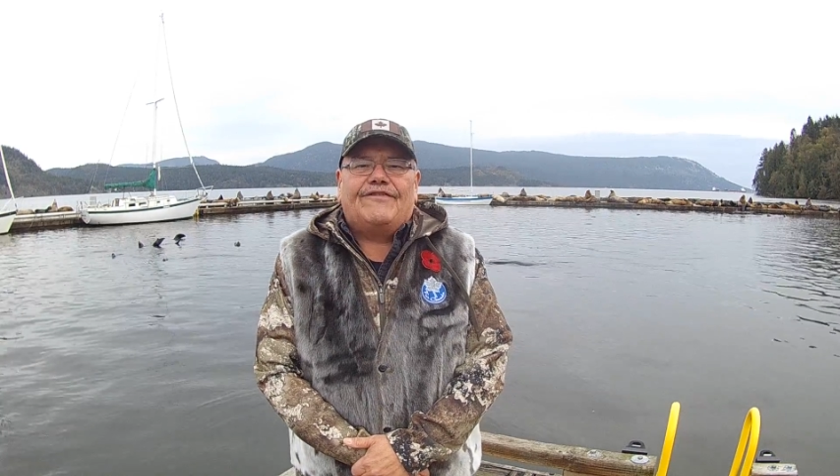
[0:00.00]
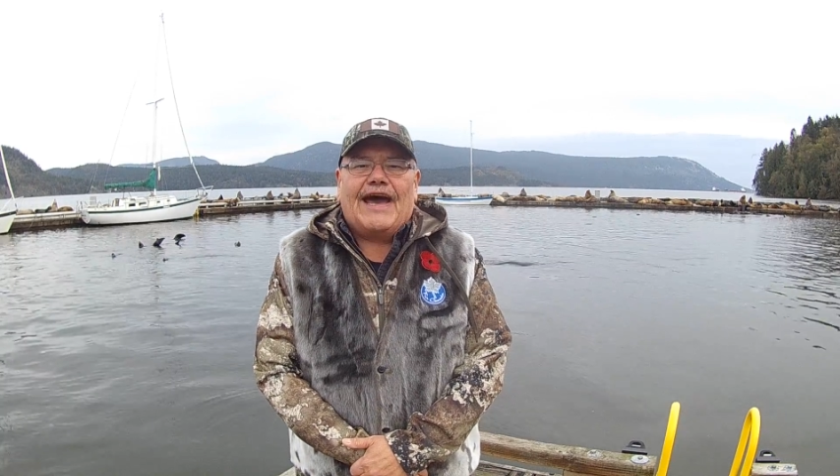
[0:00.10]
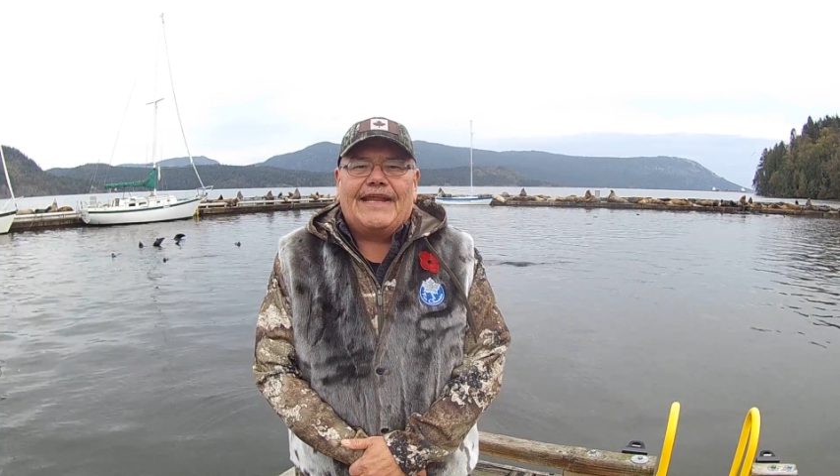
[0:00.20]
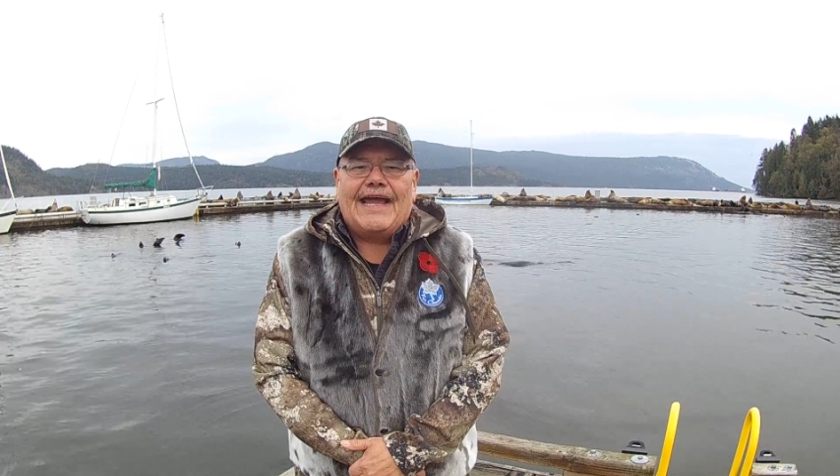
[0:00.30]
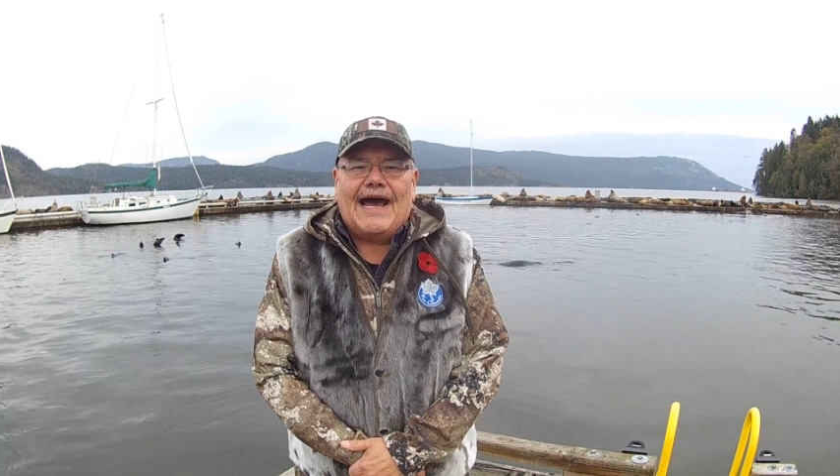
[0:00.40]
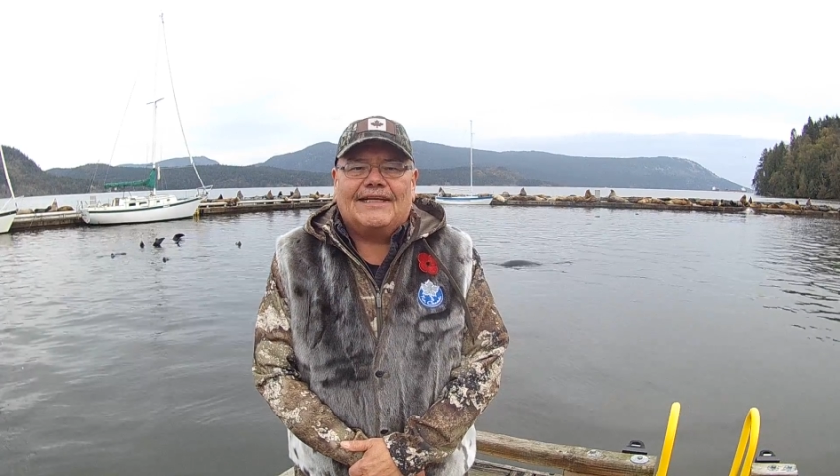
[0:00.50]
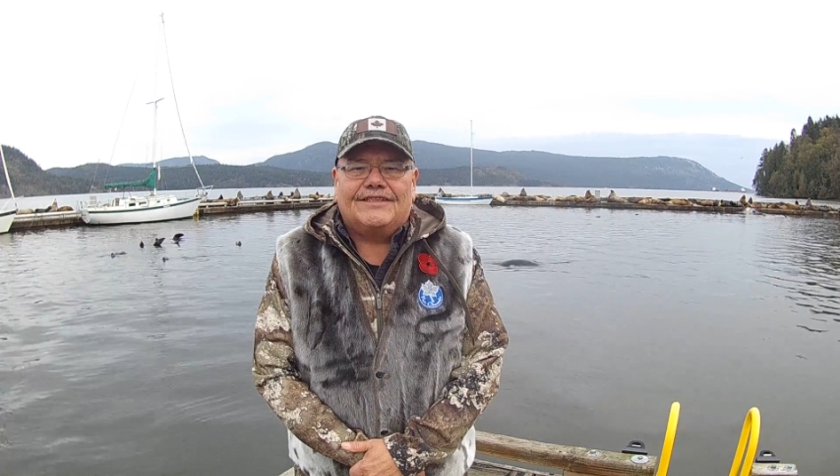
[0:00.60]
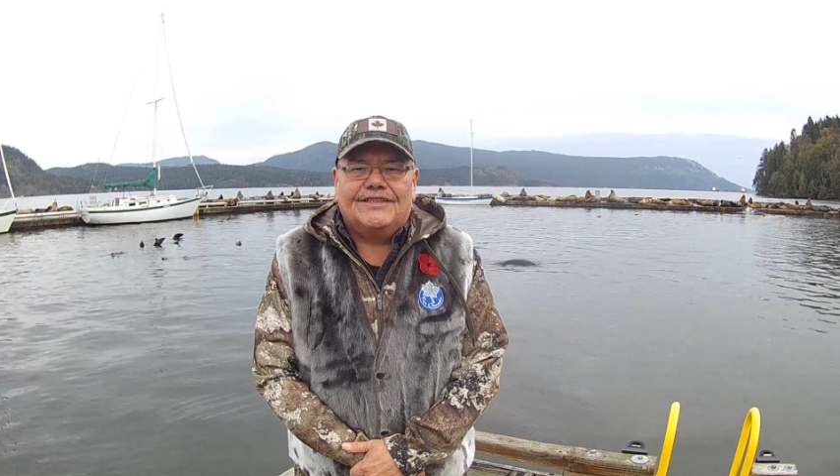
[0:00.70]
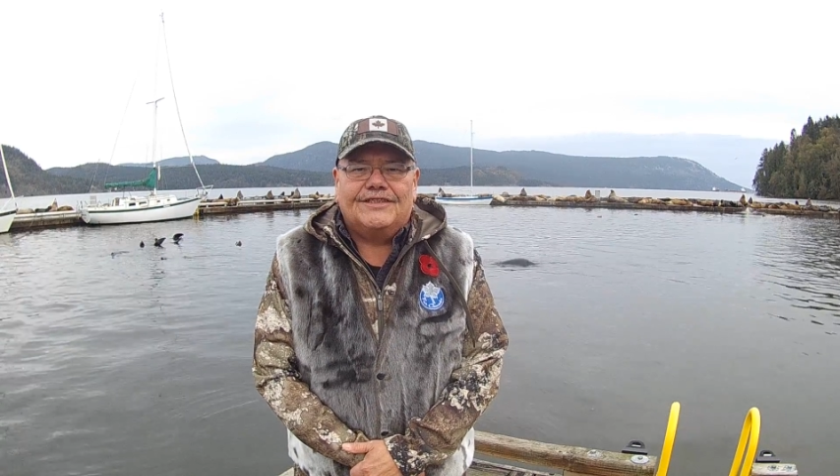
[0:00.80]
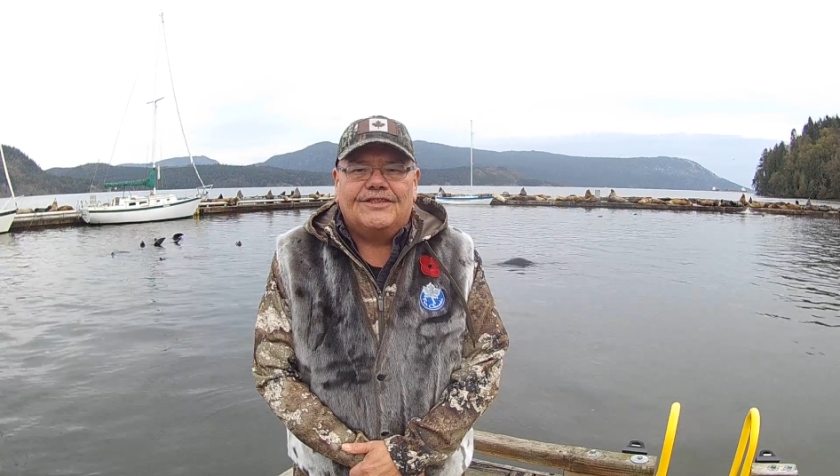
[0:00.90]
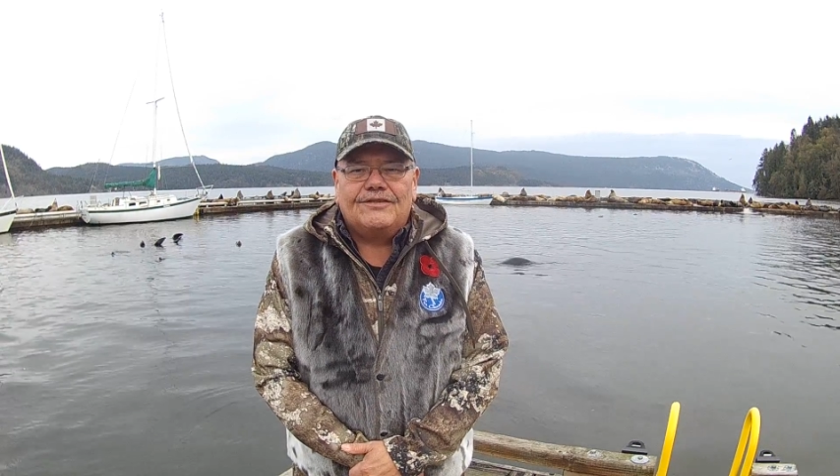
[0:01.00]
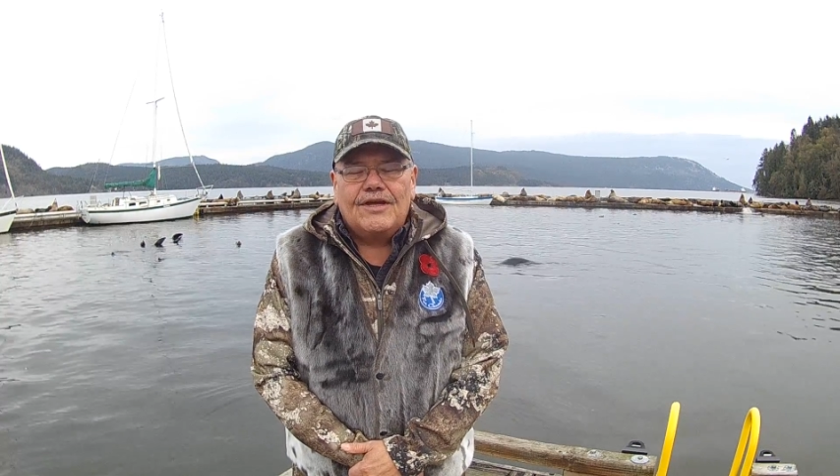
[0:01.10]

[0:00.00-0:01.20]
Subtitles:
fatty acids,